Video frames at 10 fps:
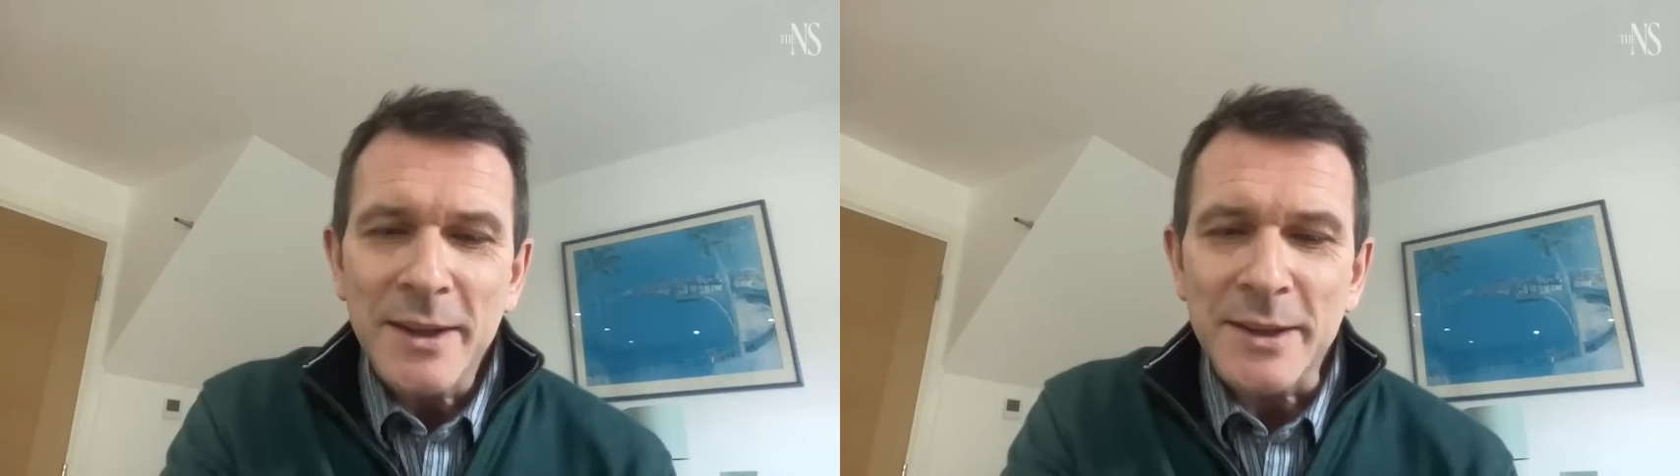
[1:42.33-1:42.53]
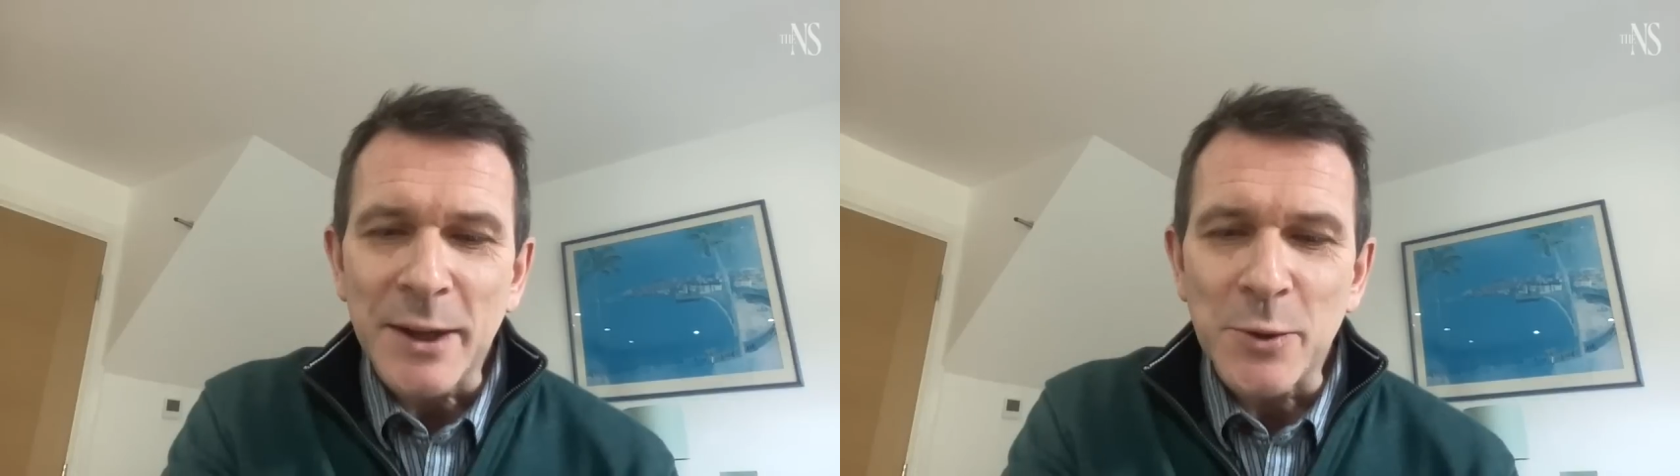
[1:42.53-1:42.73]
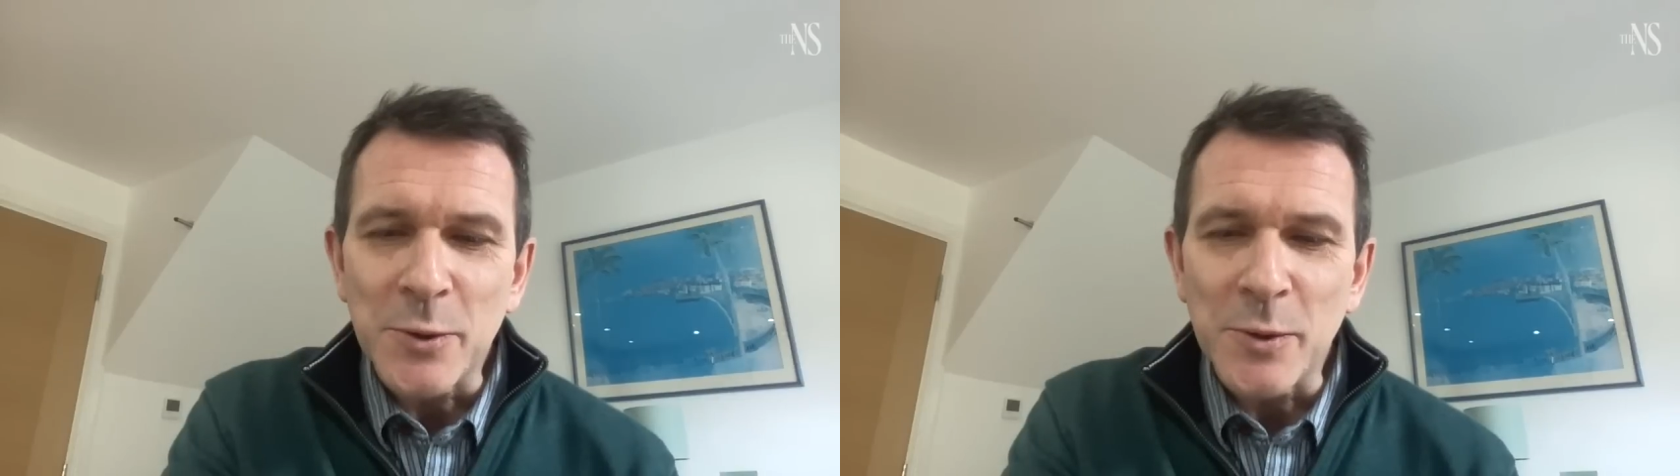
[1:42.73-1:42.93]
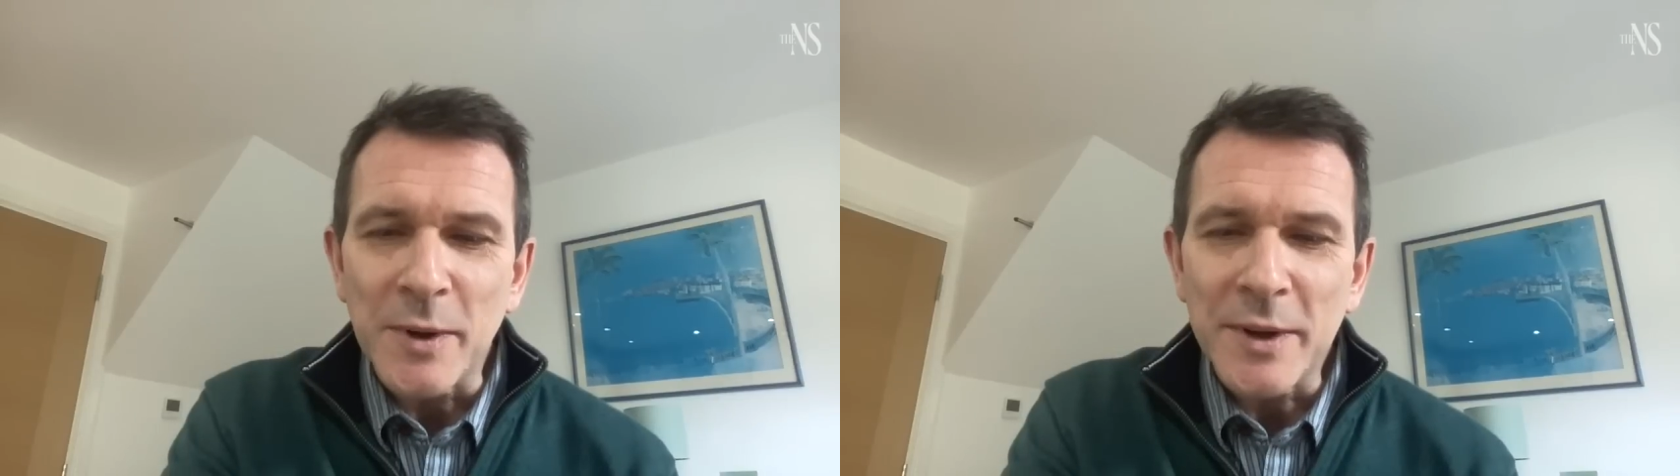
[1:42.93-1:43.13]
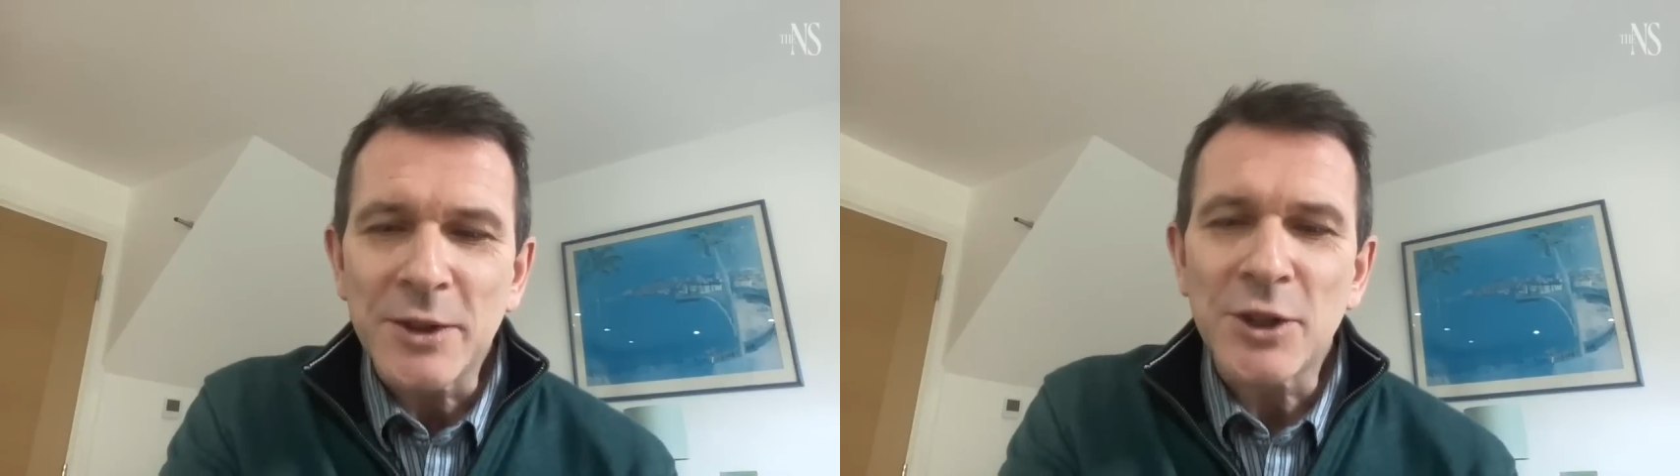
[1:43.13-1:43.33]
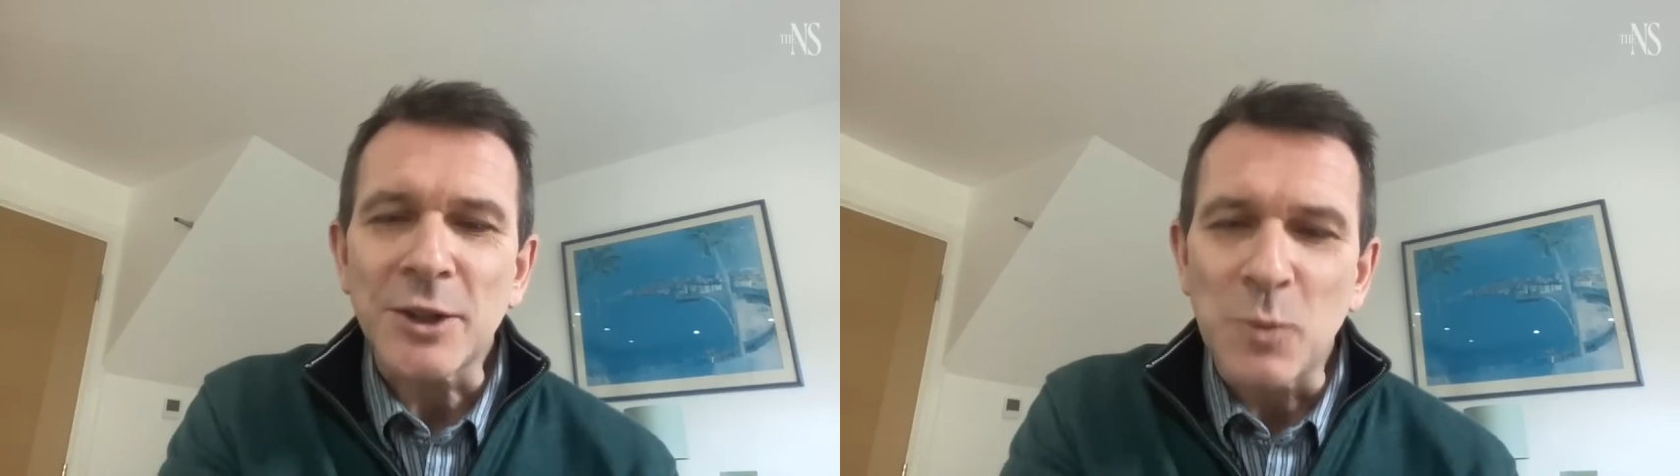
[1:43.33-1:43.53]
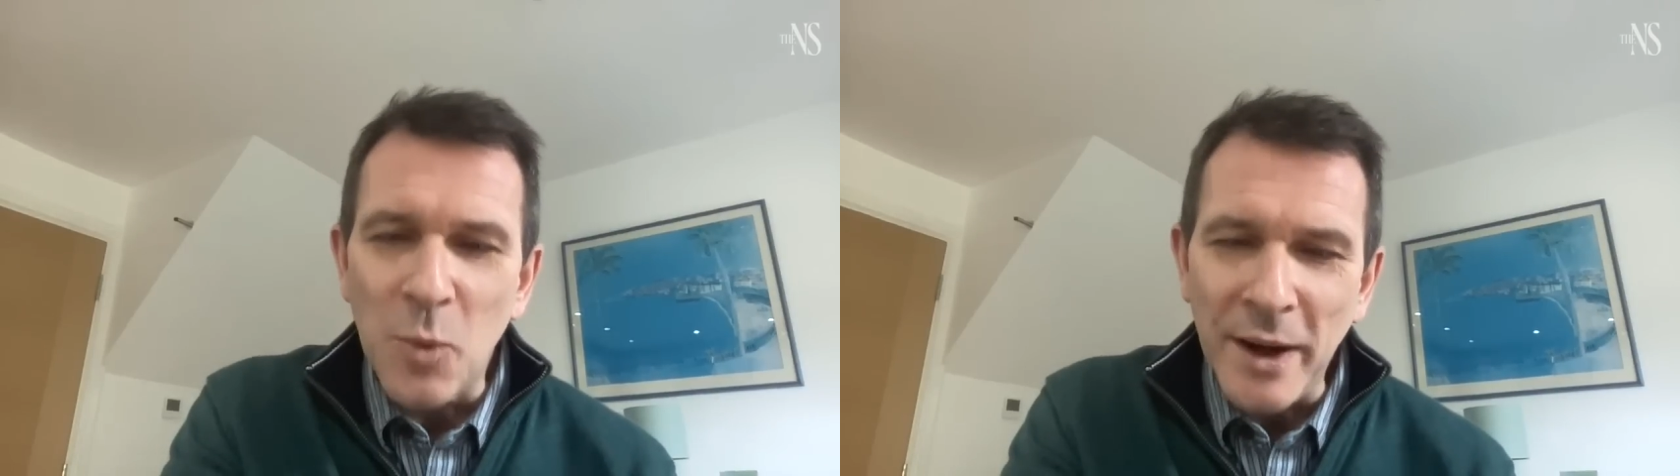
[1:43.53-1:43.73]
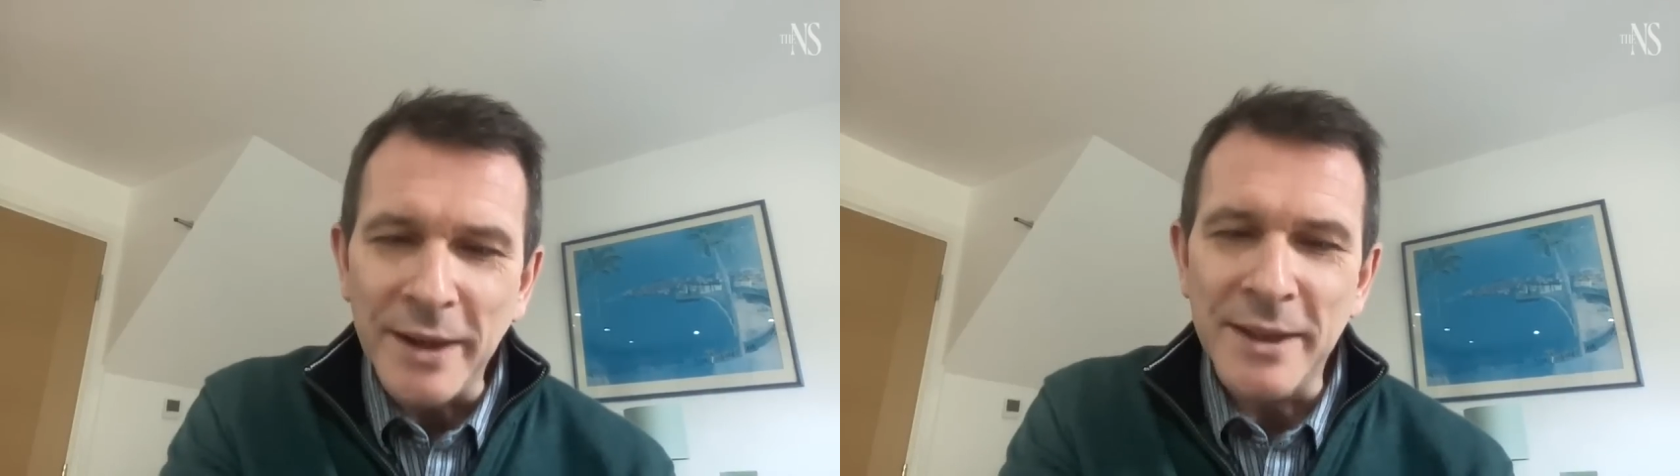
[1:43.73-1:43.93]
So just
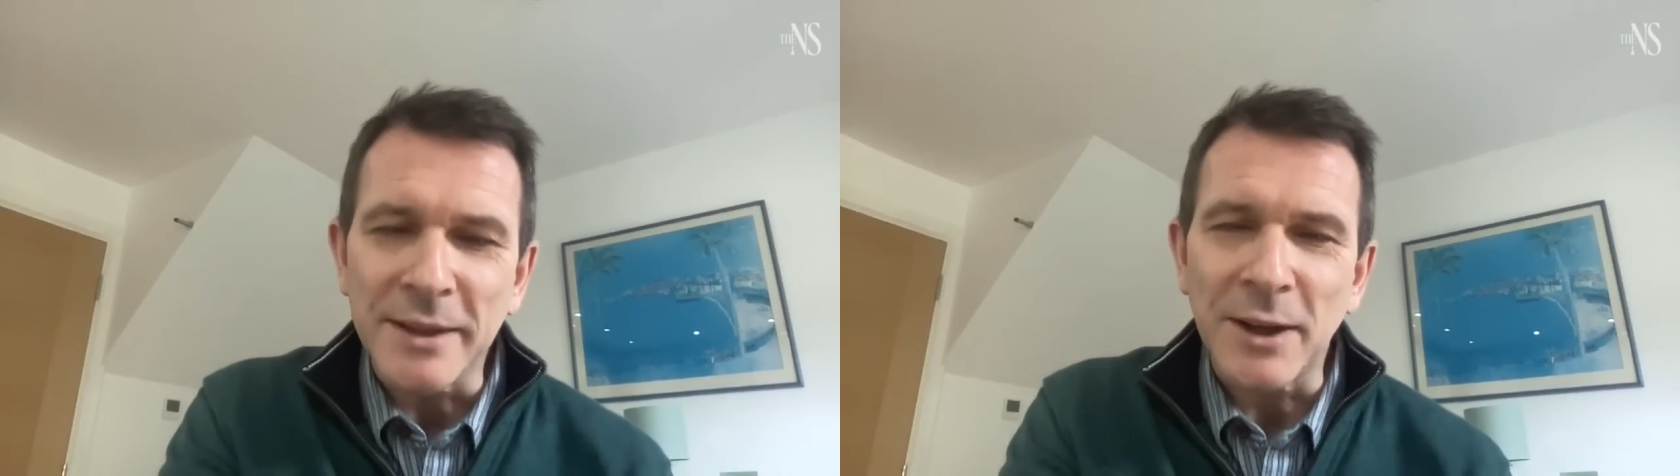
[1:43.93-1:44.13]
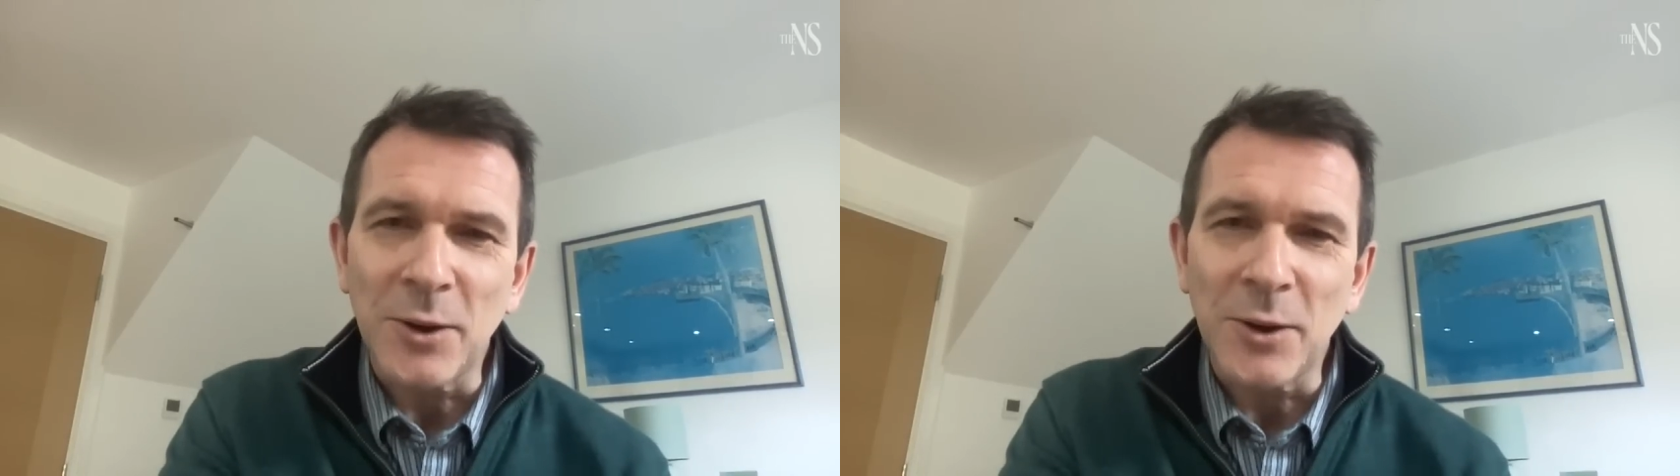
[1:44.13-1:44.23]
winding